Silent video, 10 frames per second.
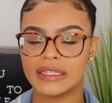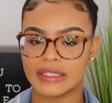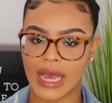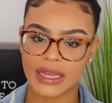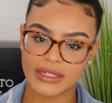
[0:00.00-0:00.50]
does
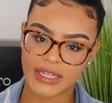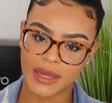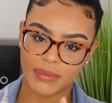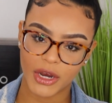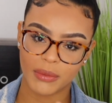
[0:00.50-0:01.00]
not
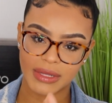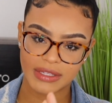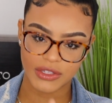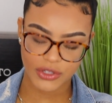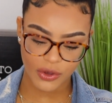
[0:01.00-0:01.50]
contain parabens
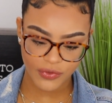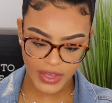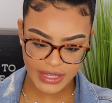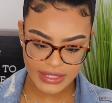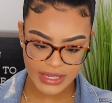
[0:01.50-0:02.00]
and
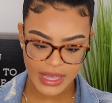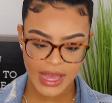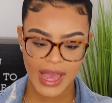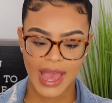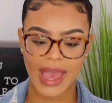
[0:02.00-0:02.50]
sulfates
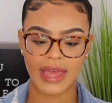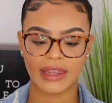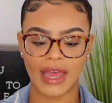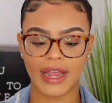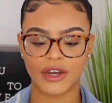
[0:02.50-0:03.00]

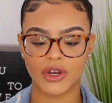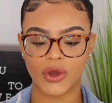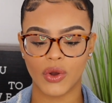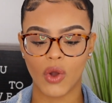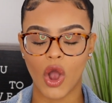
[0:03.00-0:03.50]
and like
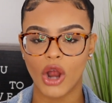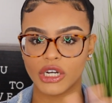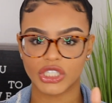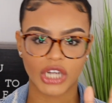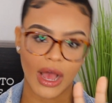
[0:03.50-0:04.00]
no
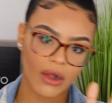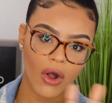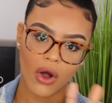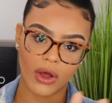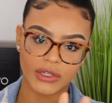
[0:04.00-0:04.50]
harsh
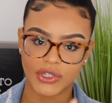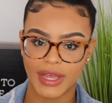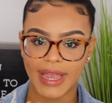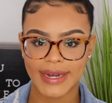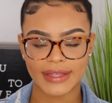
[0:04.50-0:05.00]
alcohols or
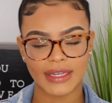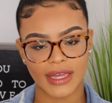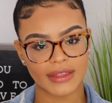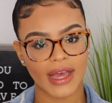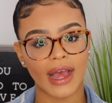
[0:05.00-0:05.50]
like anything
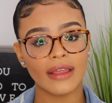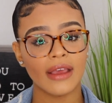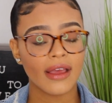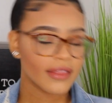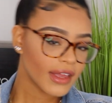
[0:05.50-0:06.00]
like that,
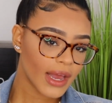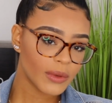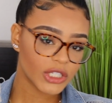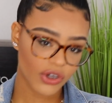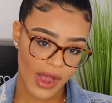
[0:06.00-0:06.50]
then I
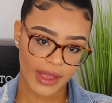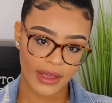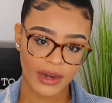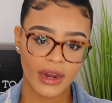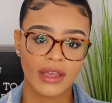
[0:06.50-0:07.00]
would try
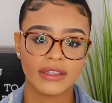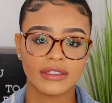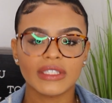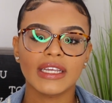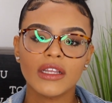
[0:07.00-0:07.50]
it.
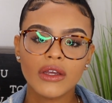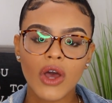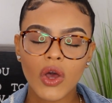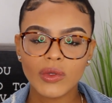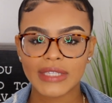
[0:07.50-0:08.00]

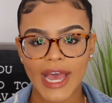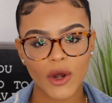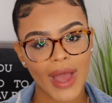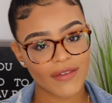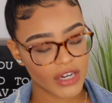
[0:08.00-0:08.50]
Silicones, I
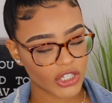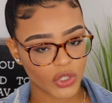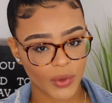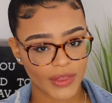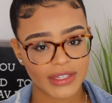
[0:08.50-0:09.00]
don't have an
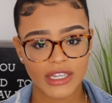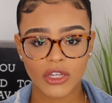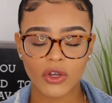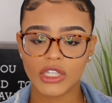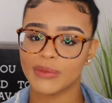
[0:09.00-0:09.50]
issue with
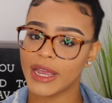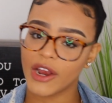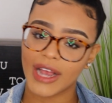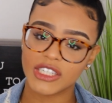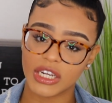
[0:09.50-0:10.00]
silicones. My
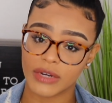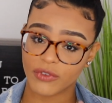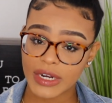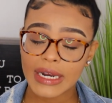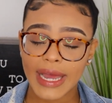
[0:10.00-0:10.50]
hair actually
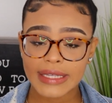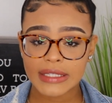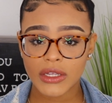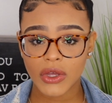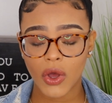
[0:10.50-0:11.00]
really likes
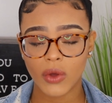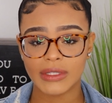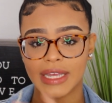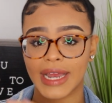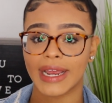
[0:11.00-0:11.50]

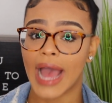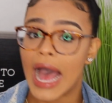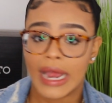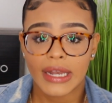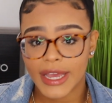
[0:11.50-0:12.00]
silicones, and
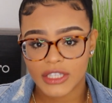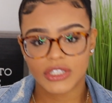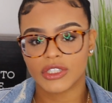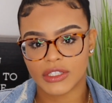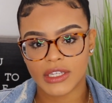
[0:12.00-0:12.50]
I like
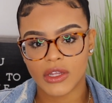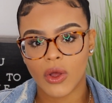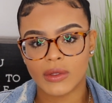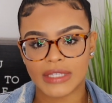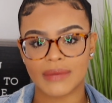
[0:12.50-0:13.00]

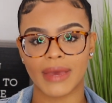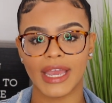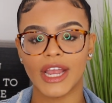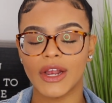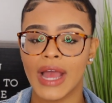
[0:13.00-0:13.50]
silicones in my
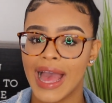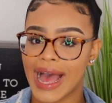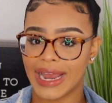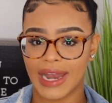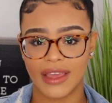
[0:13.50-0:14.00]
hair.
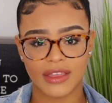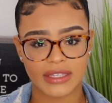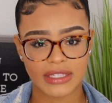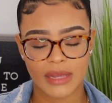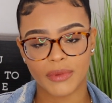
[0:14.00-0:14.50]
I like the
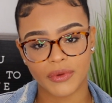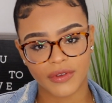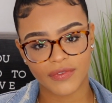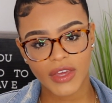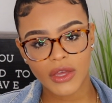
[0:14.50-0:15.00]
slippery
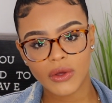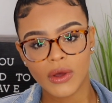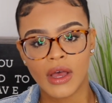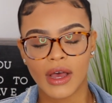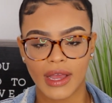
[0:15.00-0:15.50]

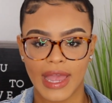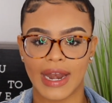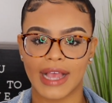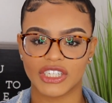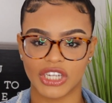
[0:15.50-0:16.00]
feel. Again,
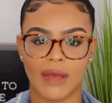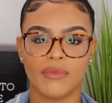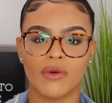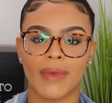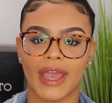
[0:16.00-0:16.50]
I
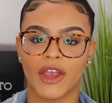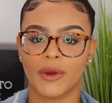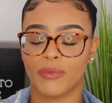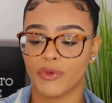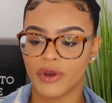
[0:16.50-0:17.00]
shampoo my
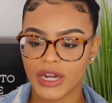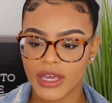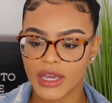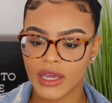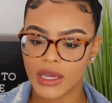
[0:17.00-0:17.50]
hair
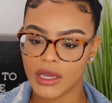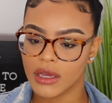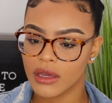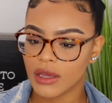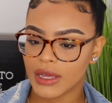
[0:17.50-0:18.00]

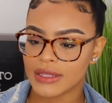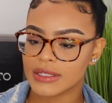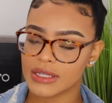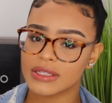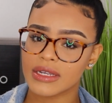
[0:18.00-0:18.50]
pretty
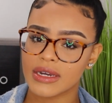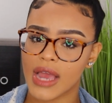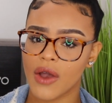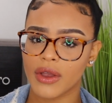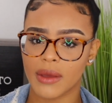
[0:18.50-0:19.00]
consistent
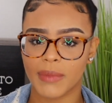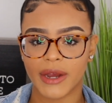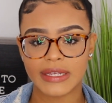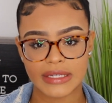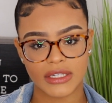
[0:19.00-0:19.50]
now in
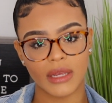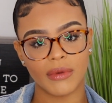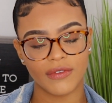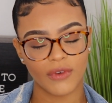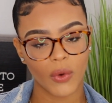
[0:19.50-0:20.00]
comparison to
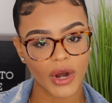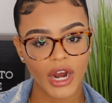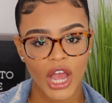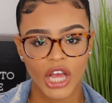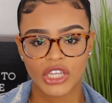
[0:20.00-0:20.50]

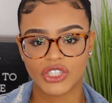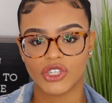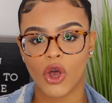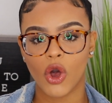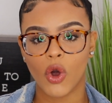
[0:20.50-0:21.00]
before,
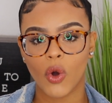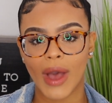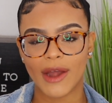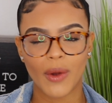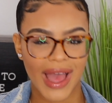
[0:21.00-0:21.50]
so
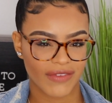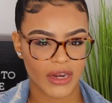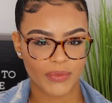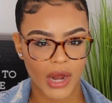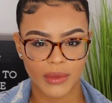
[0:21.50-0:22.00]
I don't have
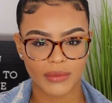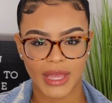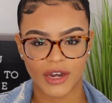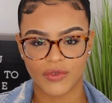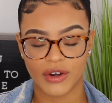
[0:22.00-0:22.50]
any problem
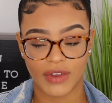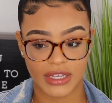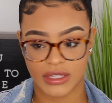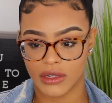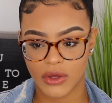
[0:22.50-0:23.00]
getting rid of
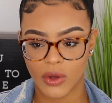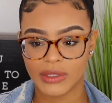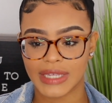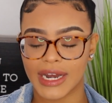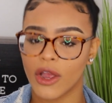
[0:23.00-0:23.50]
any
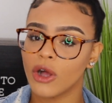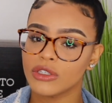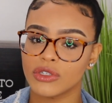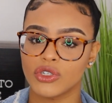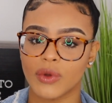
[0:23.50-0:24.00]
silicones. And I
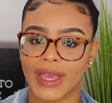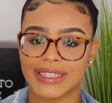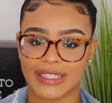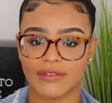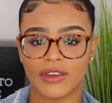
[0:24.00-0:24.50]
also do
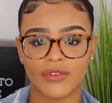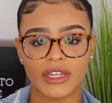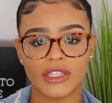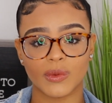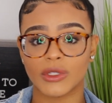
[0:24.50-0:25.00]
ACV
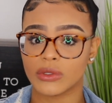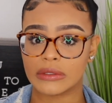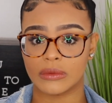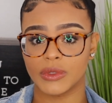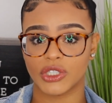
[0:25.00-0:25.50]
rinse,
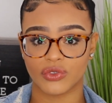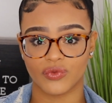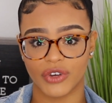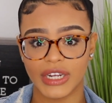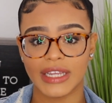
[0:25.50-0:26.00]
which
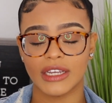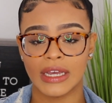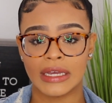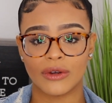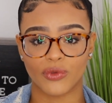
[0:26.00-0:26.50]
really
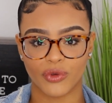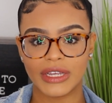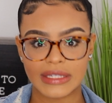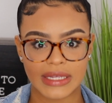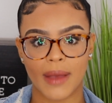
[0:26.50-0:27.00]

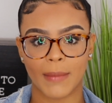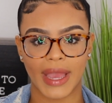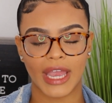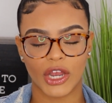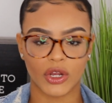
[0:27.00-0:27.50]
reset my
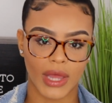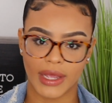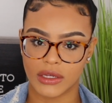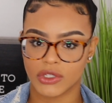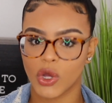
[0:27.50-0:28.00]
hair
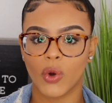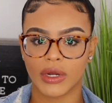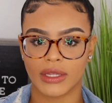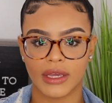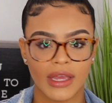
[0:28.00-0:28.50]
like
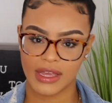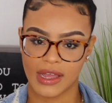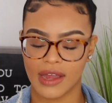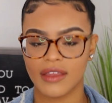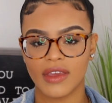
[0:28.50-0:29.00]
totally.
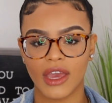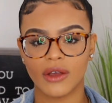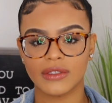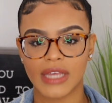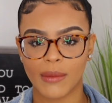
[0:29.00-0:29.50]
Anything
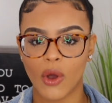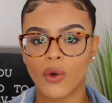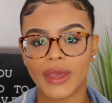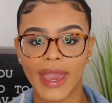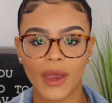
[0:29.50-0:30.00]
else I'm
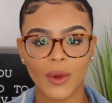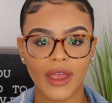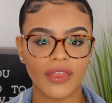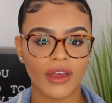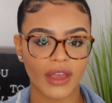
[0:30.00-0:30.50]
okay
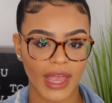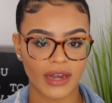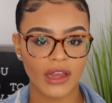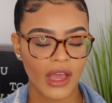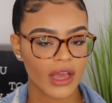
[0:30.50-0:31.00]
with.
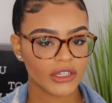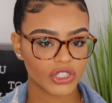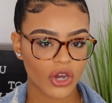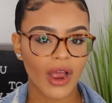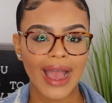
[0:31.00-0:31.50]
Again,
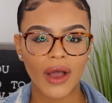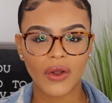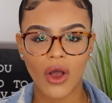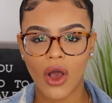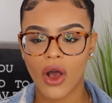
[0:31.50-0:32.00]
strong
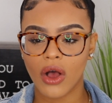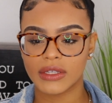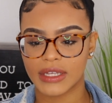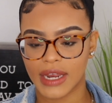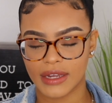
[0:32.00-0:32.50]

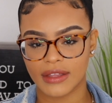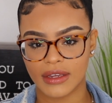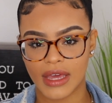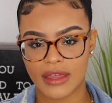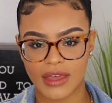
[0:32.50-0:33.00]
alcohols and anything
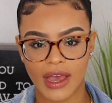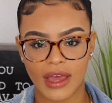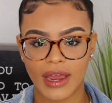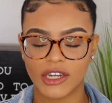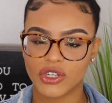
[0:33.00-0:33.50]
like
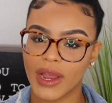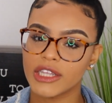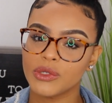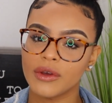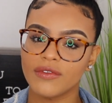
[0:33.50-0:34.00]
that, I try
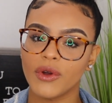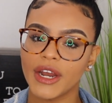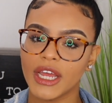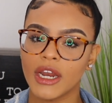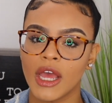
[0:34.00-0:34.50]
to
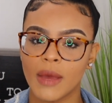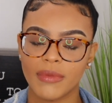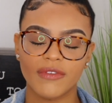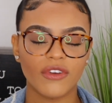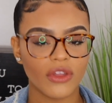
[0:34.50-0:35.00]
avoid it,
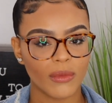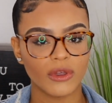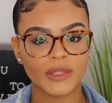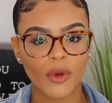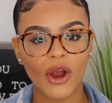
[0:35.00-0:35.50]
but for the
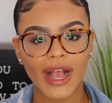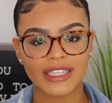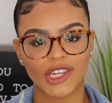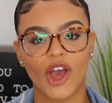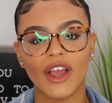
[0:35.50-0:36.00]
most part,
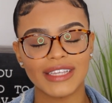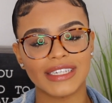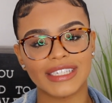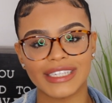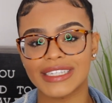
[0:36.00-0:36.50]
as long as
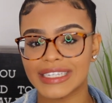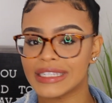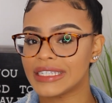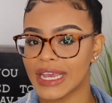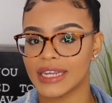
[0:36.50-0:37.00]
it doesn't
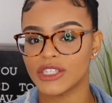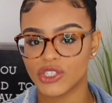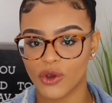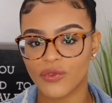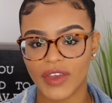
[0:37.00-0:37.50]
contain
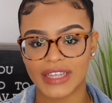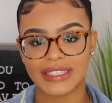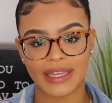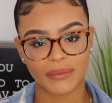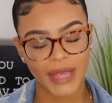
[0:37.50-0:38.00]
sulfates
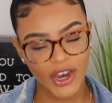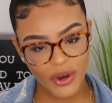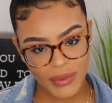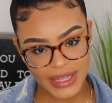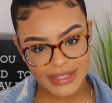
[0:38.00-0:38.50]
and
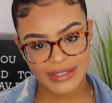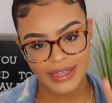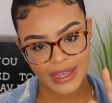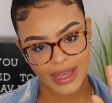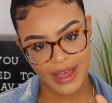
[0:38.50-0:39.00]
parabens,
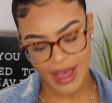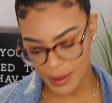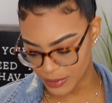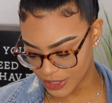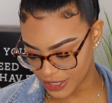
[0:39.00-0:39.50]

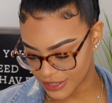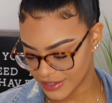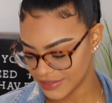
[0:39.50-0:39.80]
I'm good.